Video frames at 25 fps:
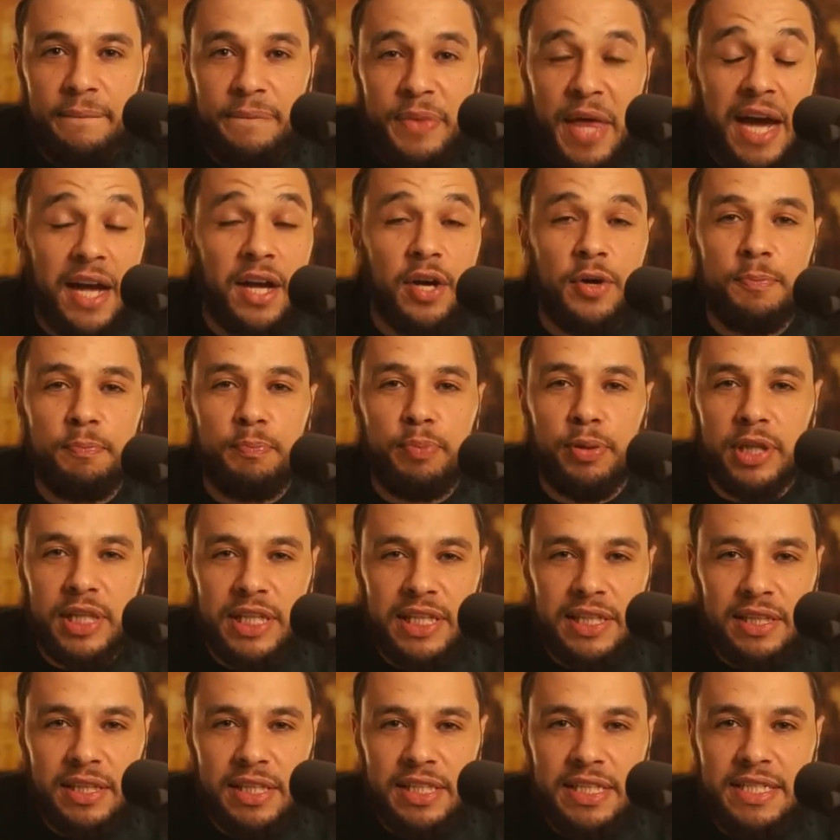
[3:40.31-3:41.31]
that
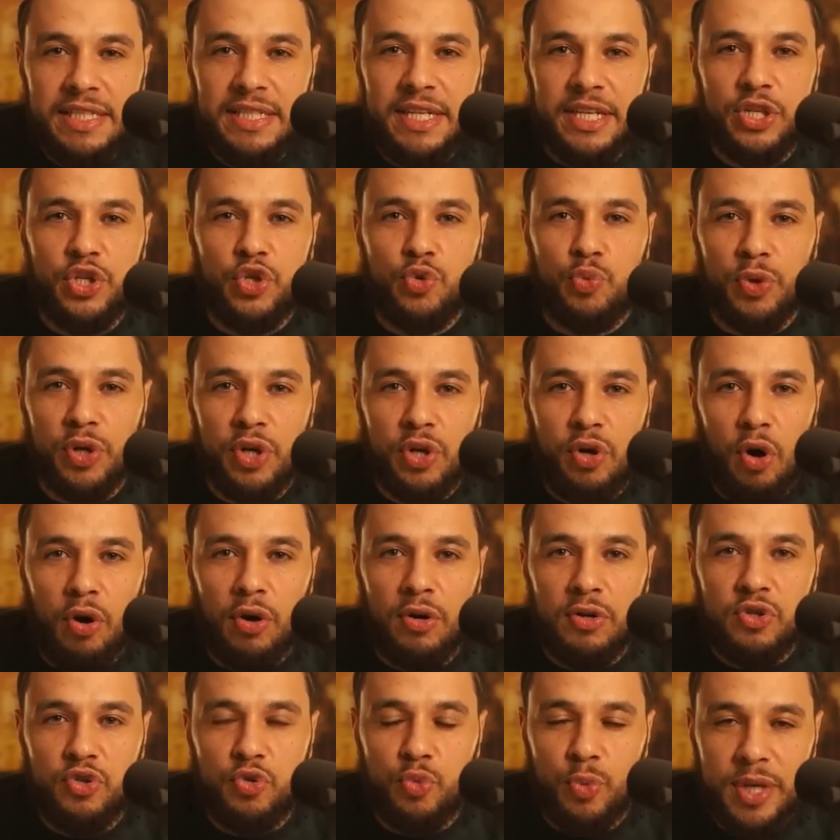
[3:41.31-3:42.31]
completely
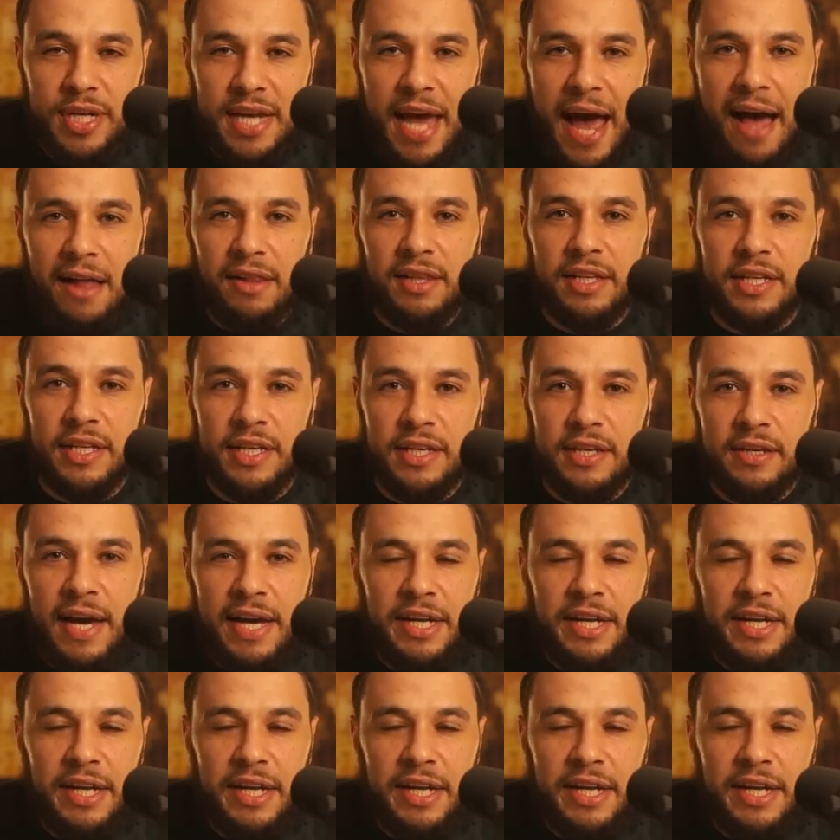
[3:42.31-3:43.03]
disregards reality,